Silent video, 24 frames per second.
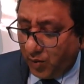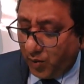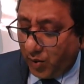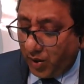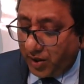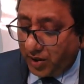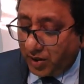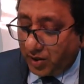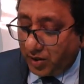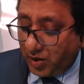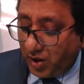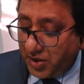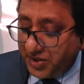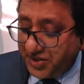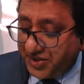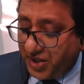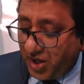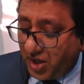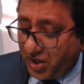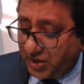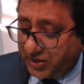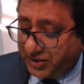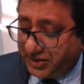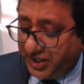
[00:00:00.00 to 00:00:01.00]
were
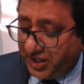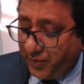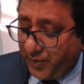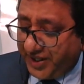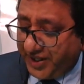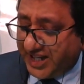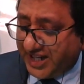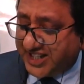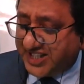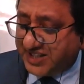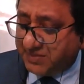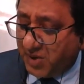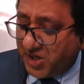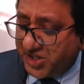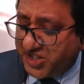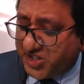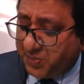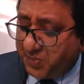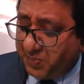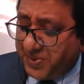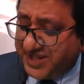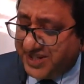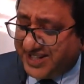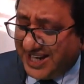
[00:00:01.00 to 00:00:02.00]
conducted with as
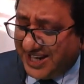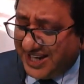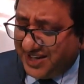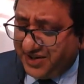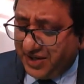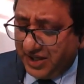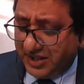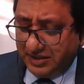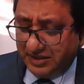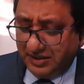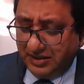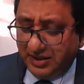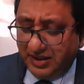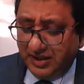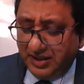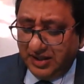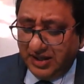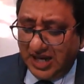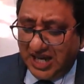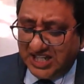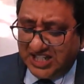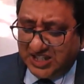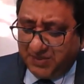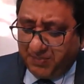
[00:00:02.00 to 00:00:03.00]
much precision
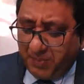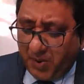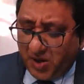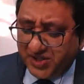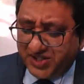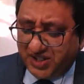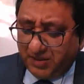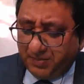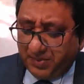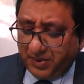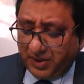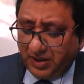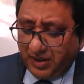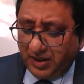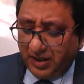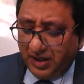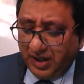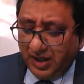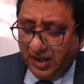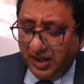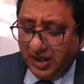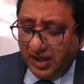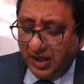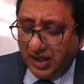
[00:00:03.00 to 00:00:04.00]
as possible,